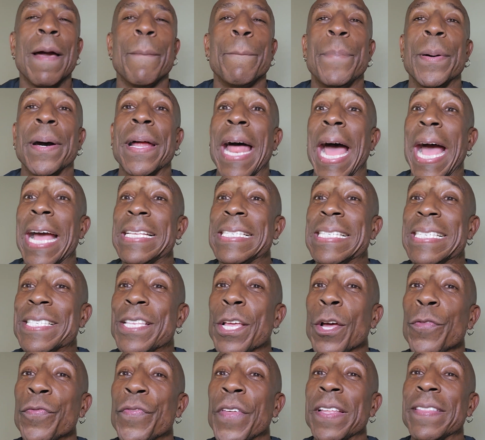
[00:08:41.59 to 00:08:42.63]
But I
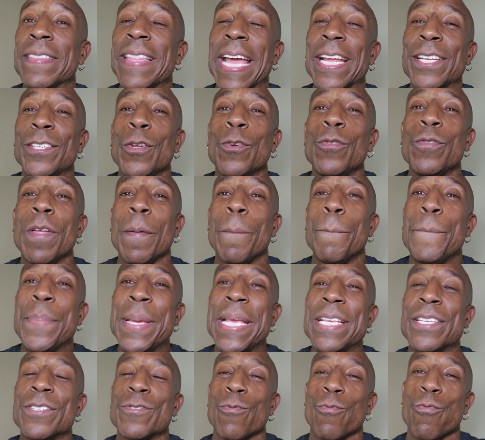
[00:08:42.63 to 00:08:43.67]
still think they do the
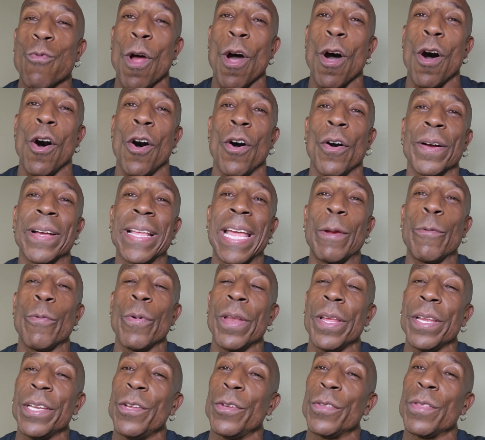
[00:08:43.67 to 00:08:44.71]
beast wrong. They
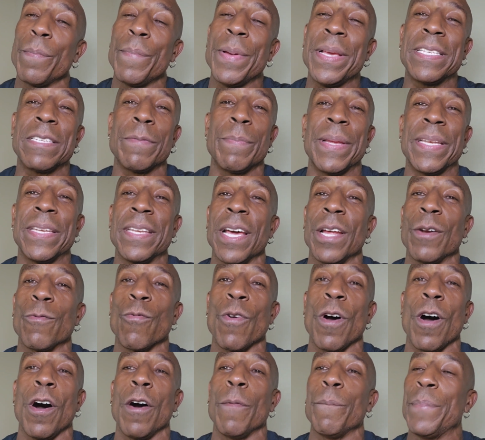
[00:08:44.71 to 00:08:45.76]
really do. The beast has been done
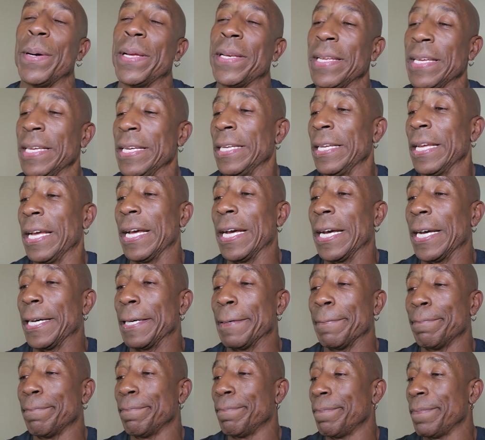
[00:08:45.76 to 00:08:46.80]
wrong. But
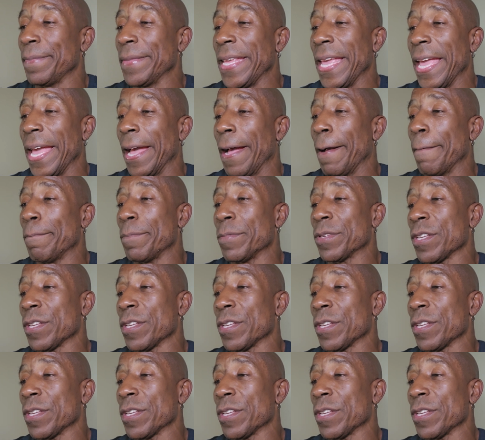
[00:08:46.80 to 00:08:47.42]
yeah.